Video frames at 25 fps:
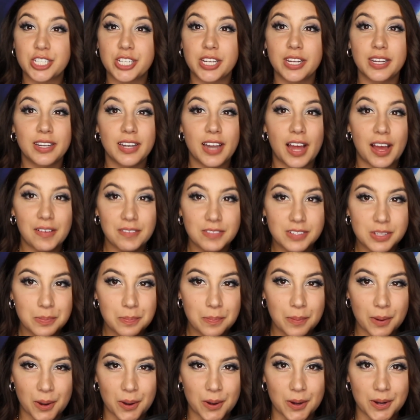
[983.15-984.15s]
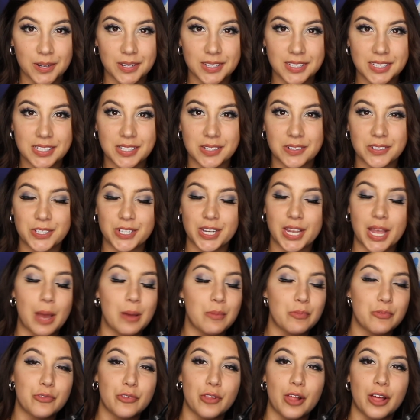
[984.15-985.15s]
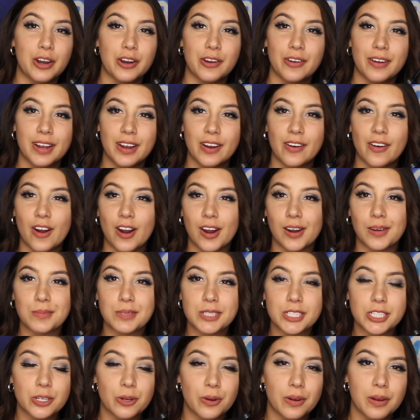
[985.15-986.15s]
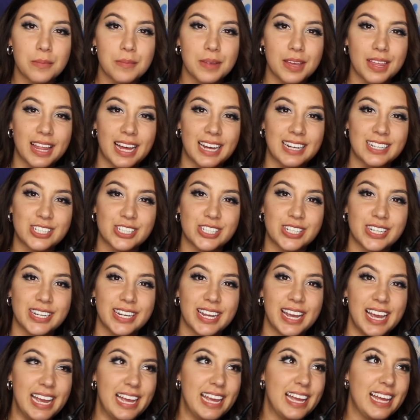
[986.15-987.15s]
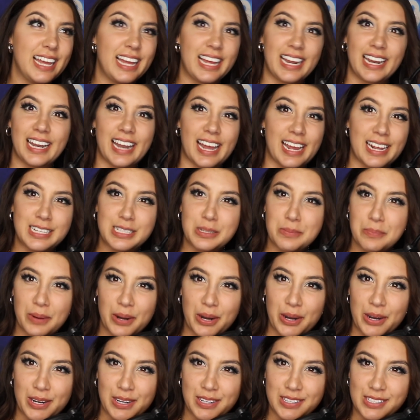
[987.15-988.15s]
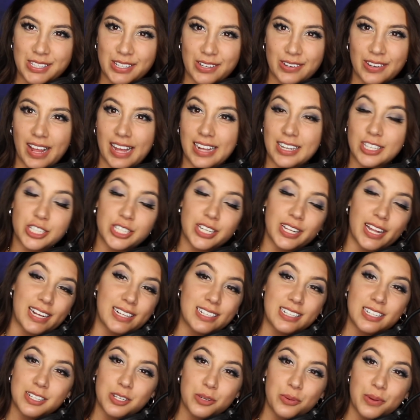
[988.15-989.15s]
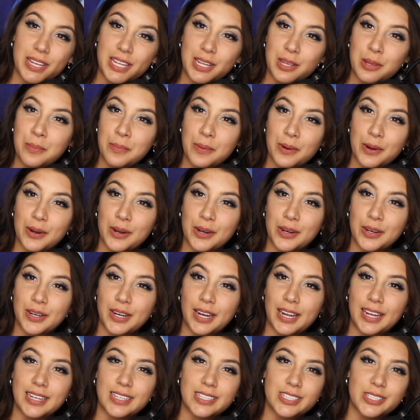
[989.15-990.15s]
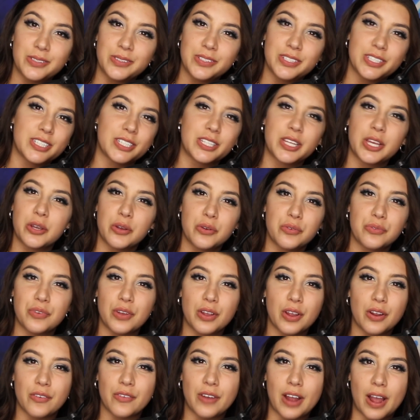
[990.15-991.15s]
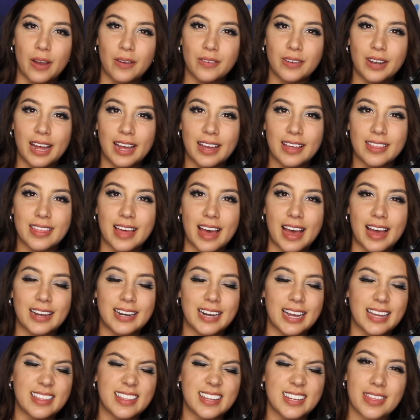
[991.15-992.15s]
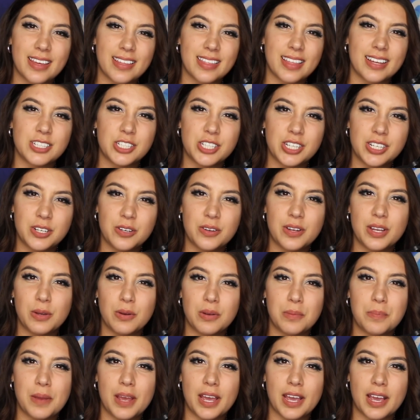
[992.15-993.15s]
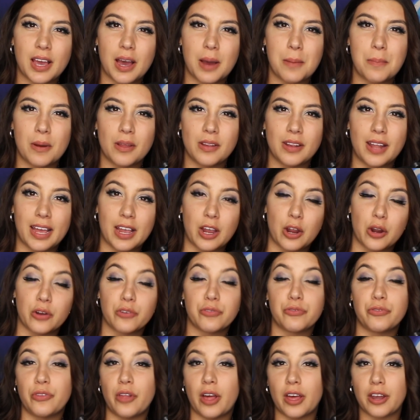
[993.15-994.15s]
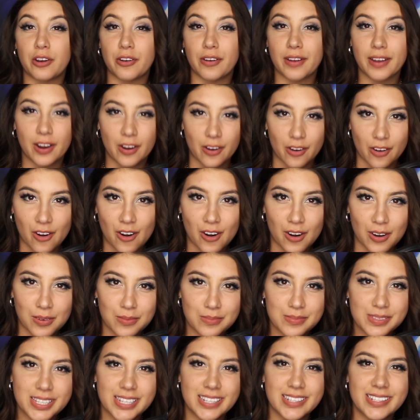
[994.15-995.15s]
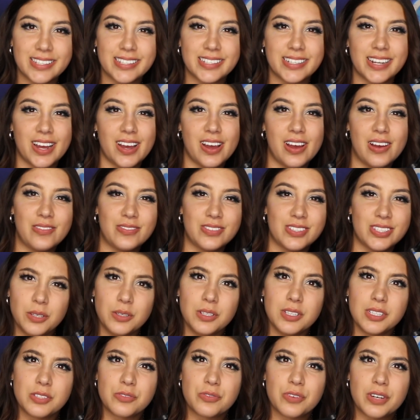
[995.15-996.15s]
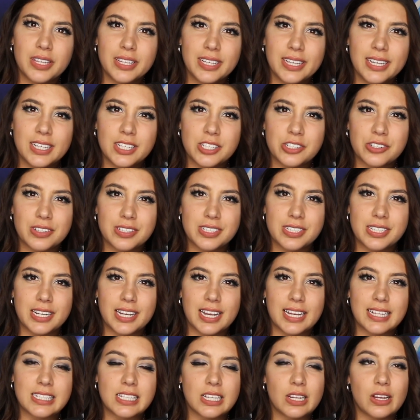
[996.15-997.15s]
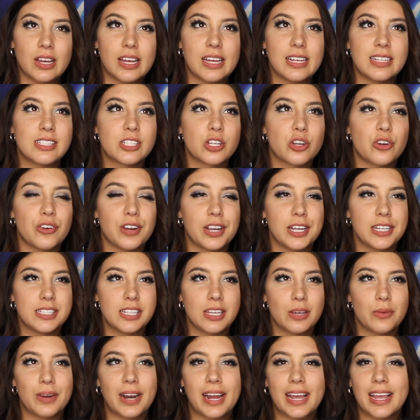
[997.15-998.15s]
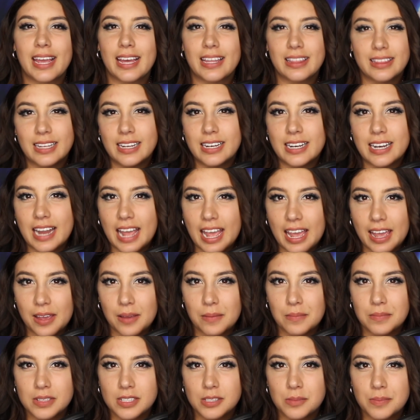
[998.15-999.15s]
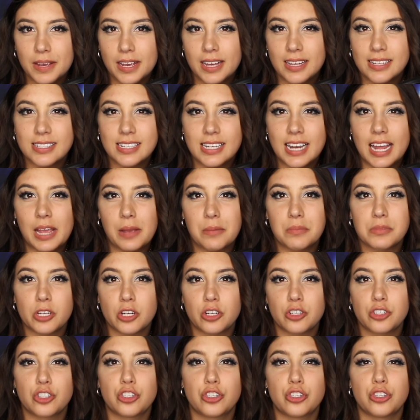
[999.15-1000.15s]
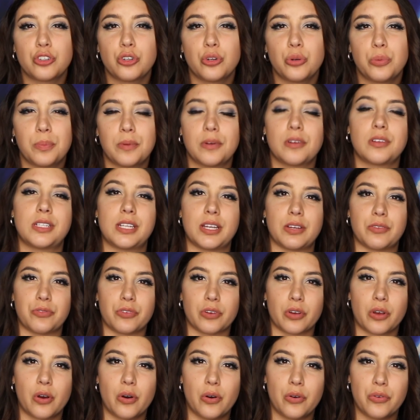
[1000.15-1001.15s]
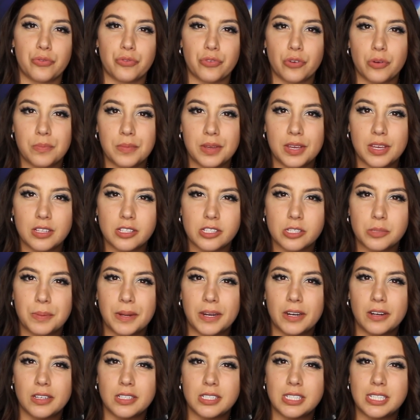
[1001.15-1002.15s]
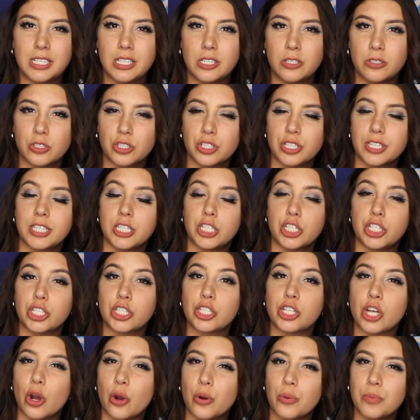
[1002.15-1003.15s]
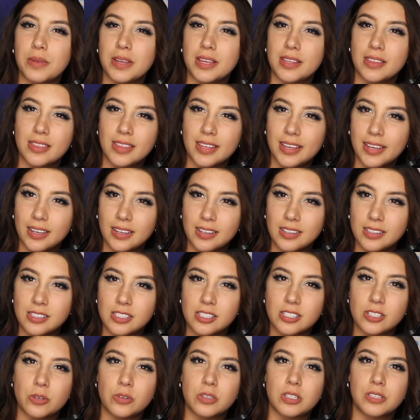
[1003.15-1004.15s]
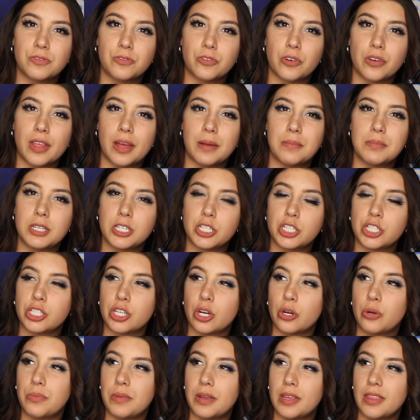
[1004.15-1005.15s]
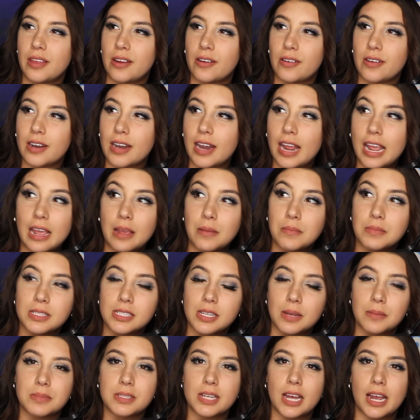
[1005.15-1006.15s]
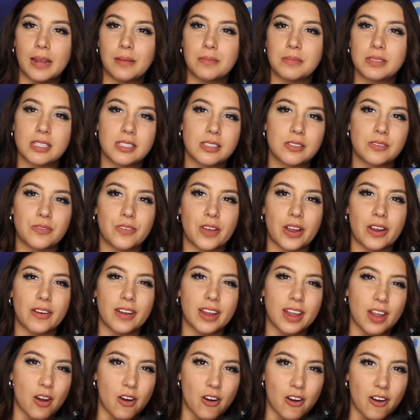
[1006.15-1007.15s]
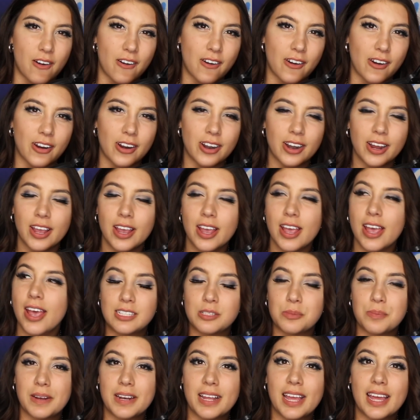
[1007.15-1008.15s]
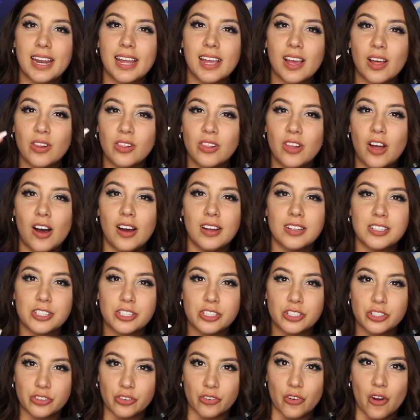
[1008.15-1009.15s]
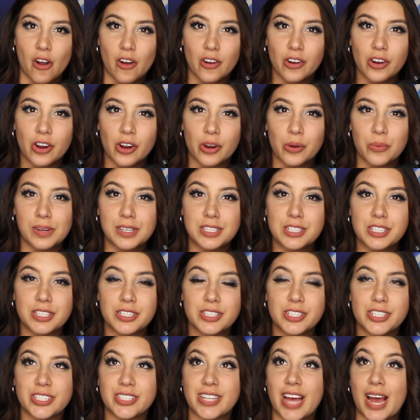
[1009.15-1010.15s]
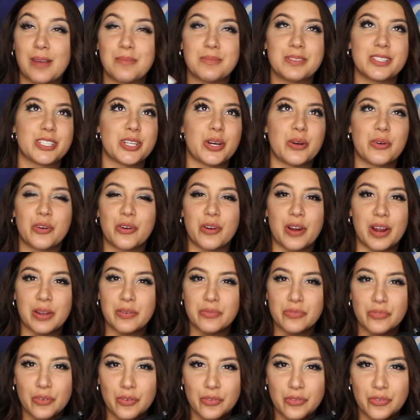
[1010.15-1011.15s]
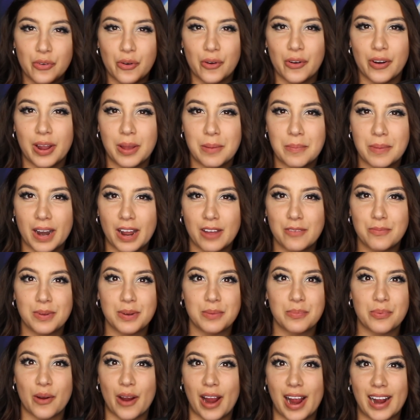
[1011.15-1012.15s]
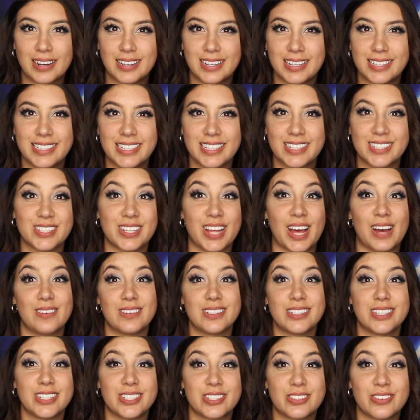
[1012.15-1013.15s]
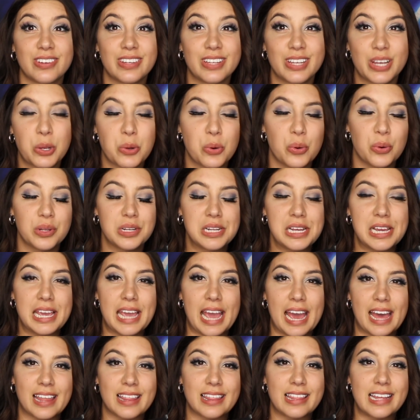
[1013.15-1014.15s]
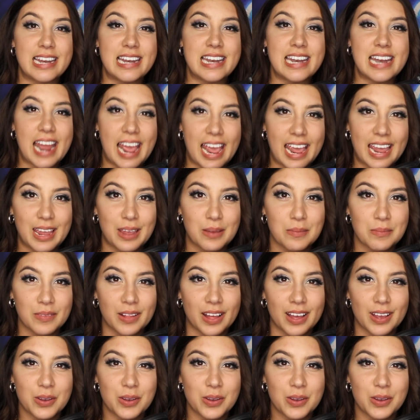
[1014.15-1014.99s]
She loved birds. So she kept fluttering her arms, showing me that she liked birds, or like she liked Tweety Bird. Like, she was just goofing around like that. And I think that she knew he would pick up on like her fluttering her arms and stuff. So it was really interesting. It's crazy when I get the names, because names are super difficult for me. Spirits usually show me things, so for them to show me their name sometimes is very hard. And it's been getting a lot stronger, which is just, I'm so grateful for it, but I've been practicing. So that was just really cool to get the name.